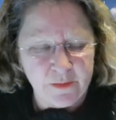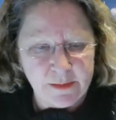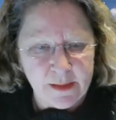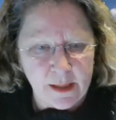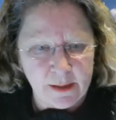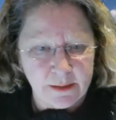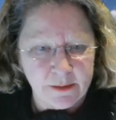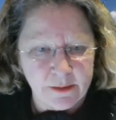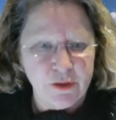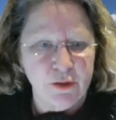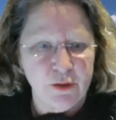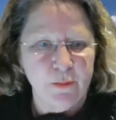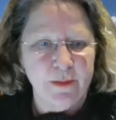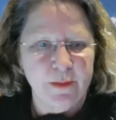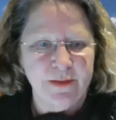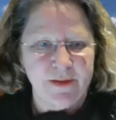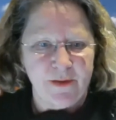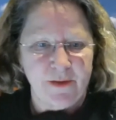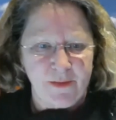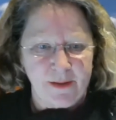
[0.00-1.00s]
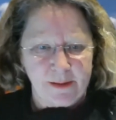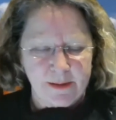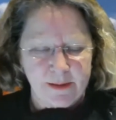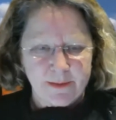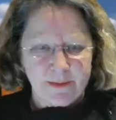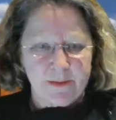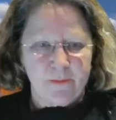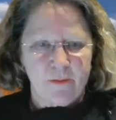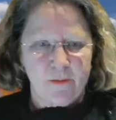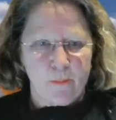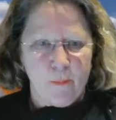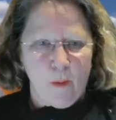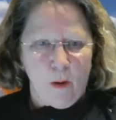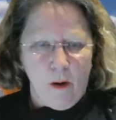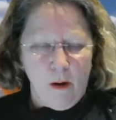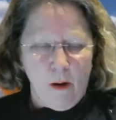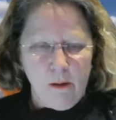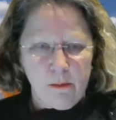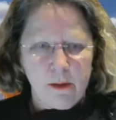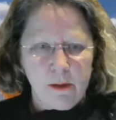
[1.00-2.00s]
V92 is the thickest of them
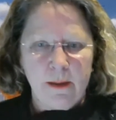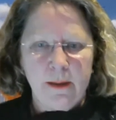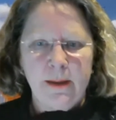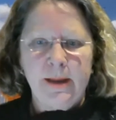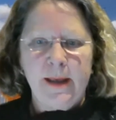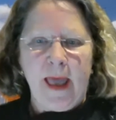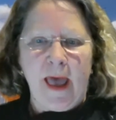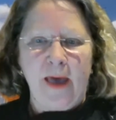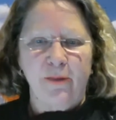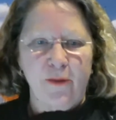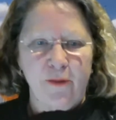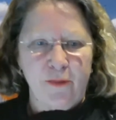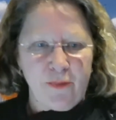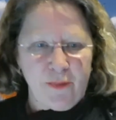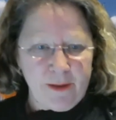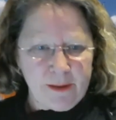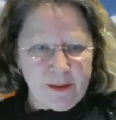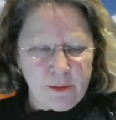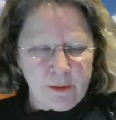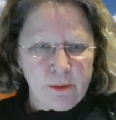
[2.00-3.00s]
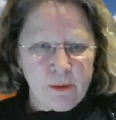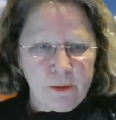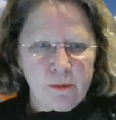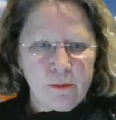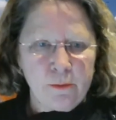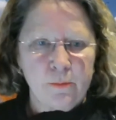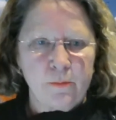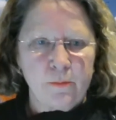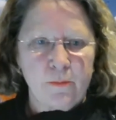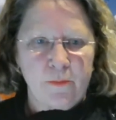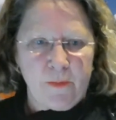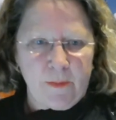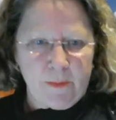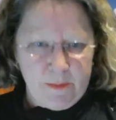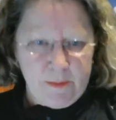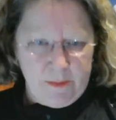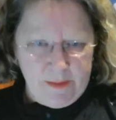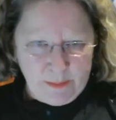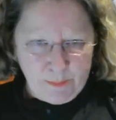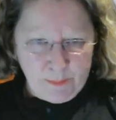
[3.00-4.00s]
all, and the thicker
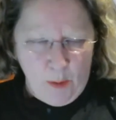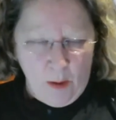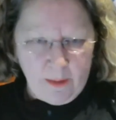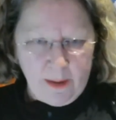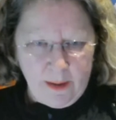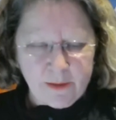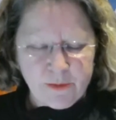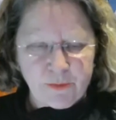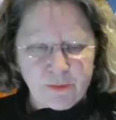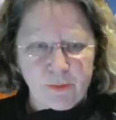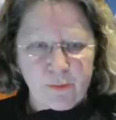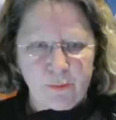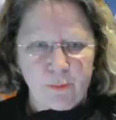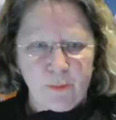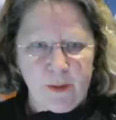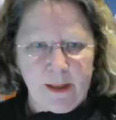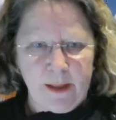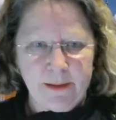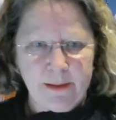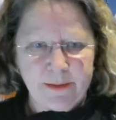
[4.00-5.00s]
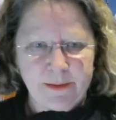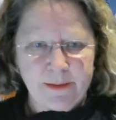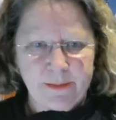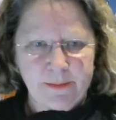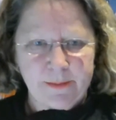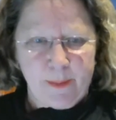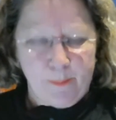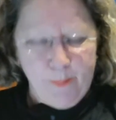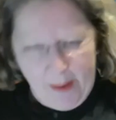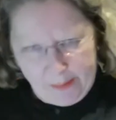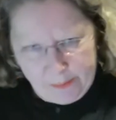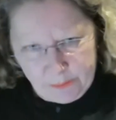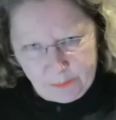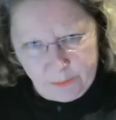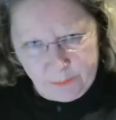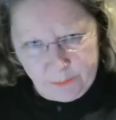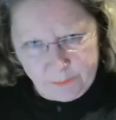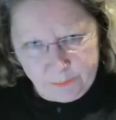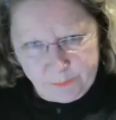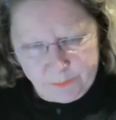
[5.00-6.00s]
these polyester threads, the
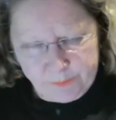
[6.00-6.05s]
better.